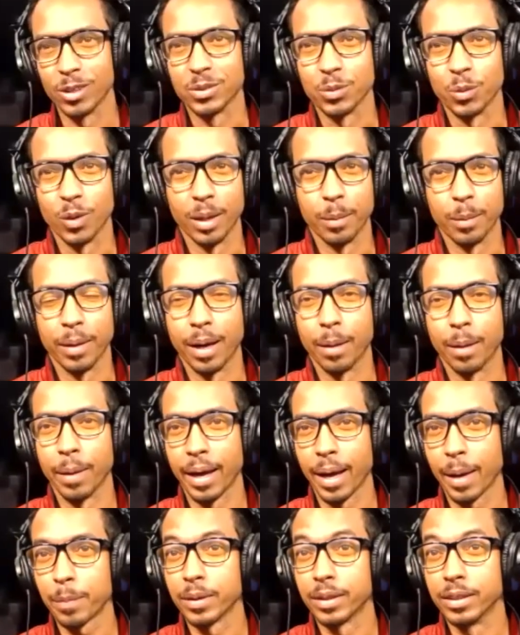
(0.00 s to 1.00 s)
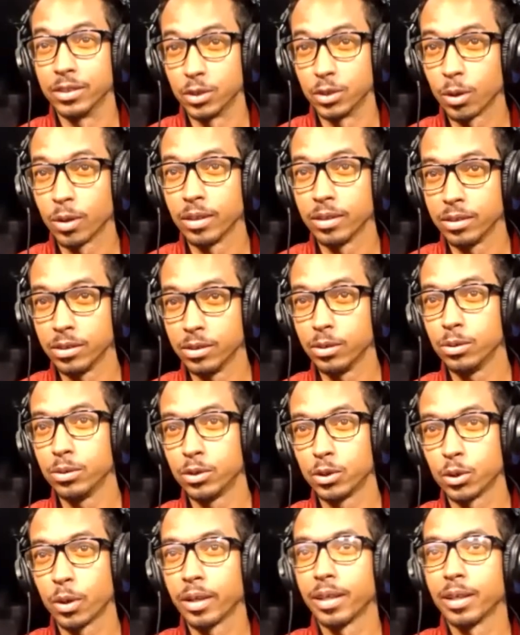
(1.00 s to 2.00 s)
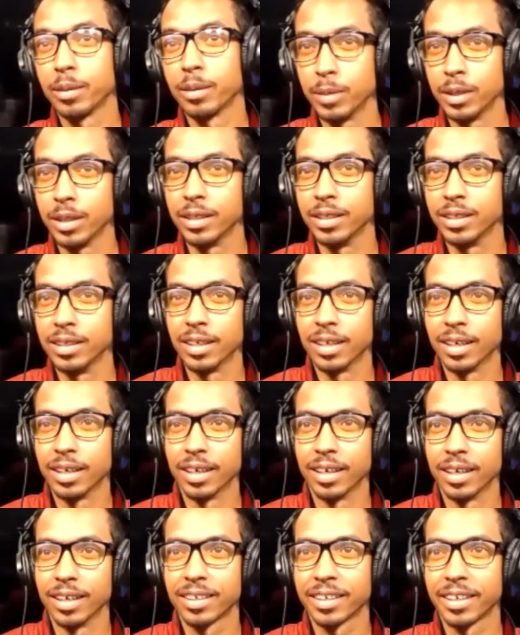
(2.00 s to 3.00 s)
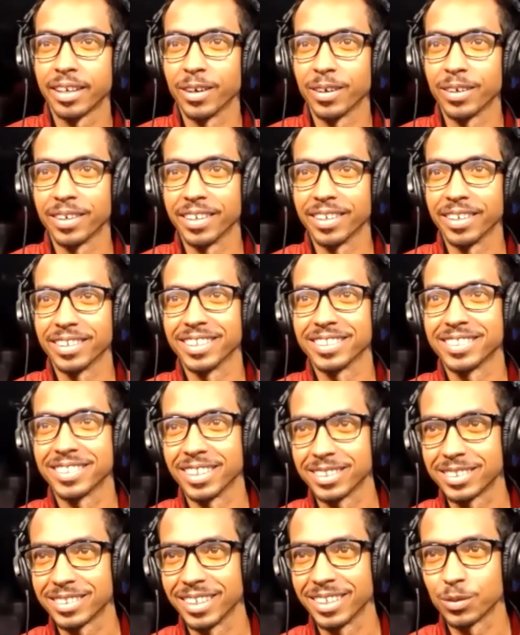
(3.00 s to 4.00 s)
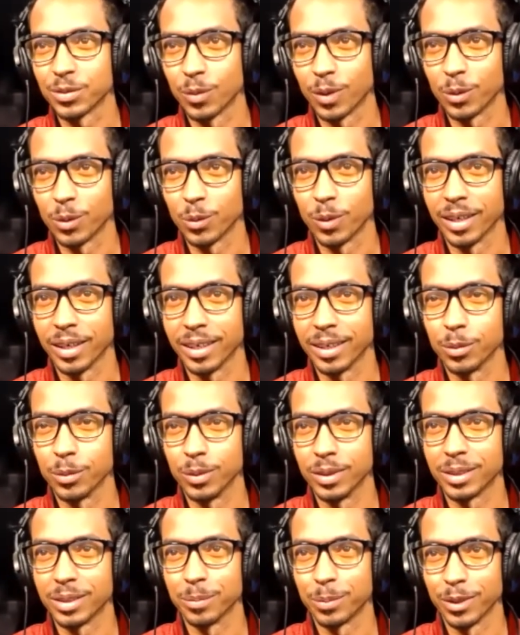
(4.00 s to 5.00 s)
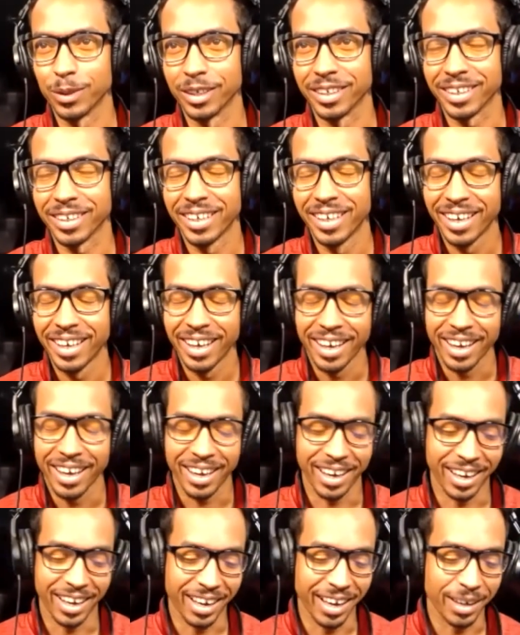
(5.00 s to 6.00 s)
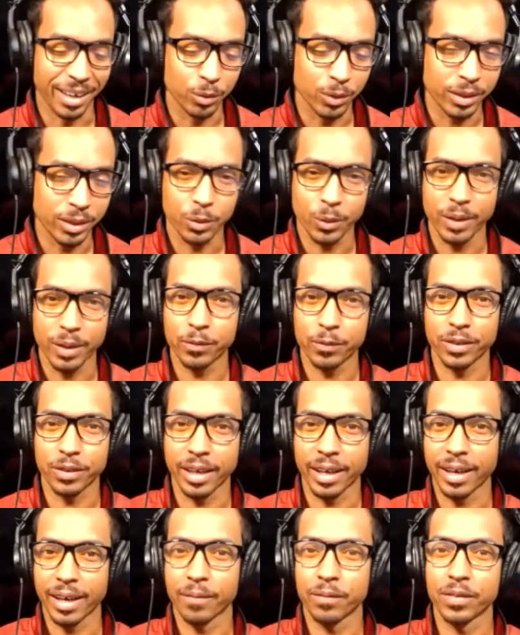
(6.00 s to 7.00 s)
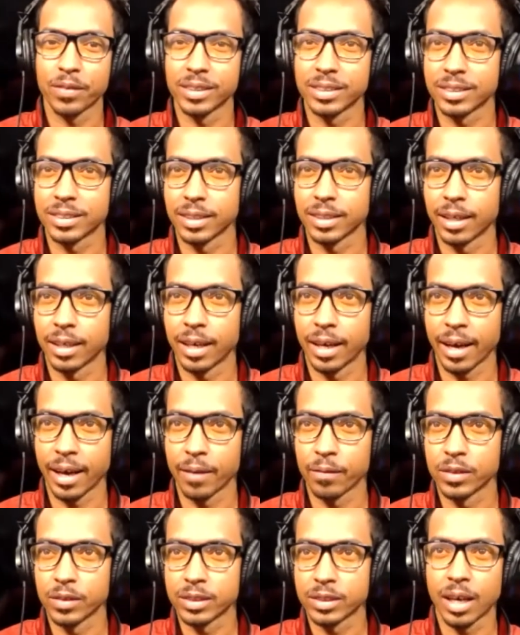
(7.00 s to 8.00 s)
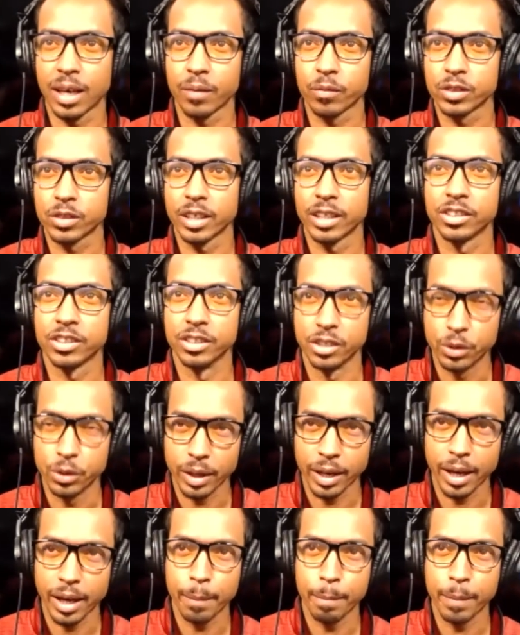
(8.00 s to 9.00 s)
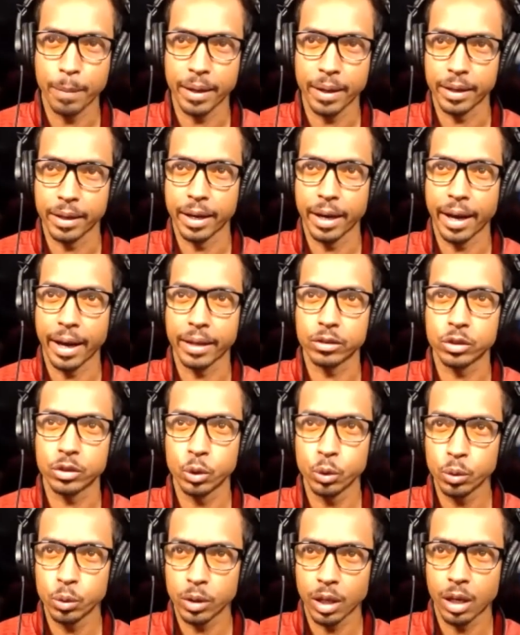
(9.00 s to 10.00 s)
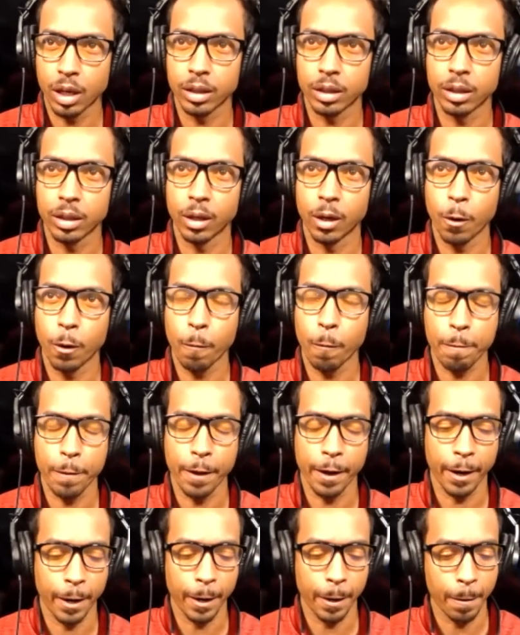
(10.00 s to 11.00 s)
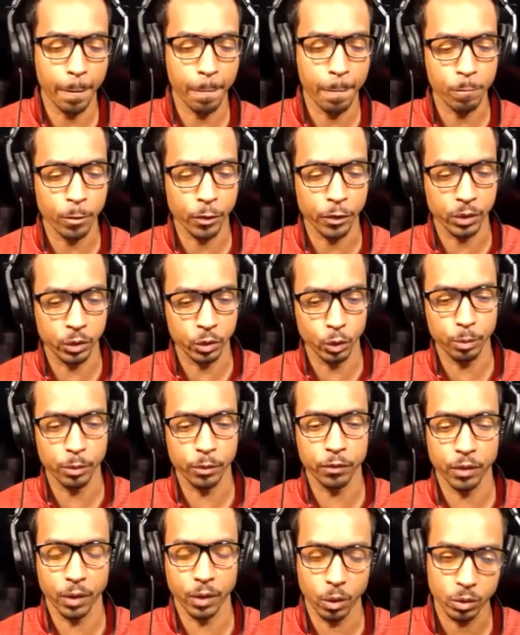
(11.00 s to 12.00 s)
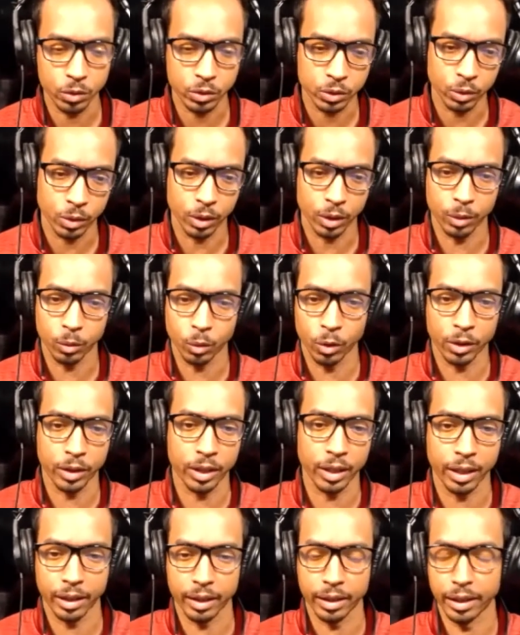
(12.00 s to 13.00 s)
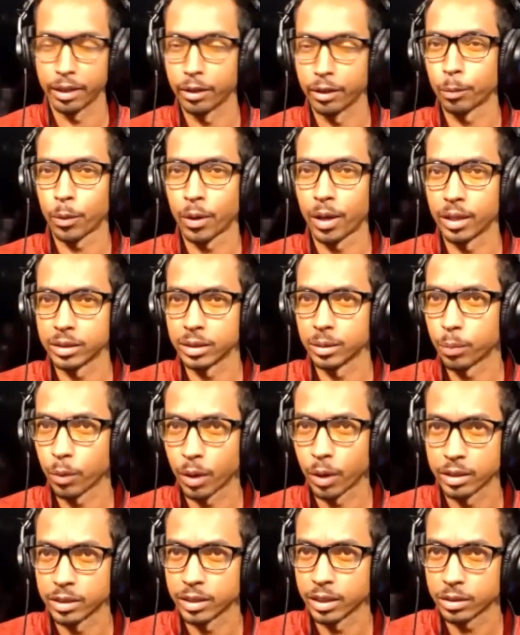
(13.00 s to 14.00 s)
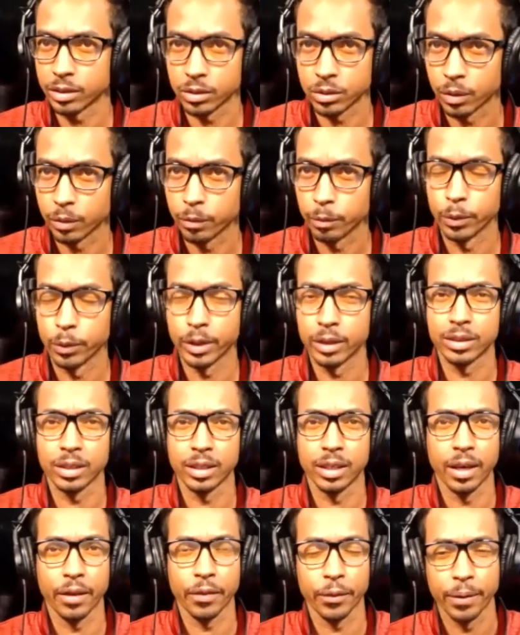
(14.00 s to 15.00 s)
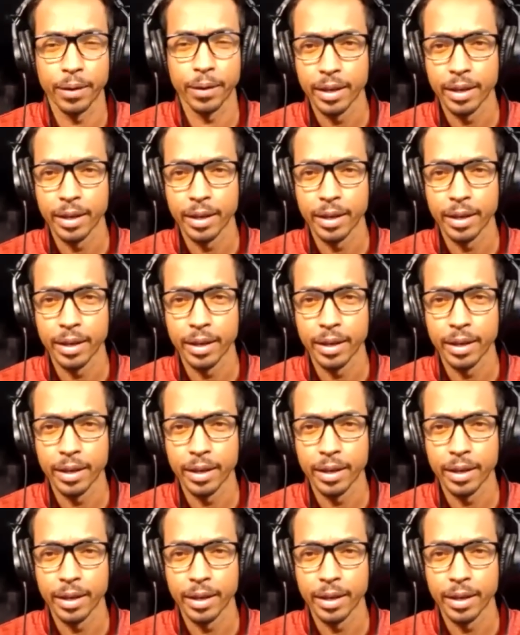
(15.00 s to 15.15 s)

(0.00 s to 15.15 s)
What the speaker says: Well, I'm happy to join you joining me, Karen. I guess that's one way we can put it. And really grateful to have this conversation. You and I met not too long ago with a group of folks who are working on an enterprising project to sort of bring together